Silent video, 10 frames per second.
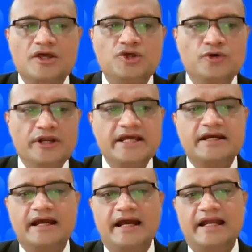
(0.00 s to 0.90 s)

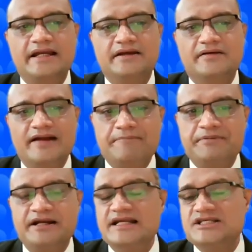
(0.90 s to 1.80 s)
unique and
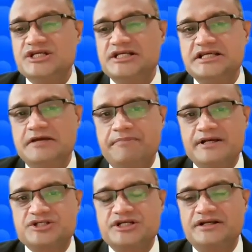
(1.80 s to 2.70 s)
rapidly changing
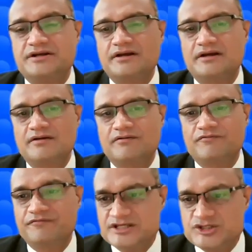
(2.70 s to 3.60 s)
patient
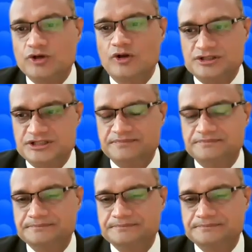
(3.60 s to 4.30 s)
physiology.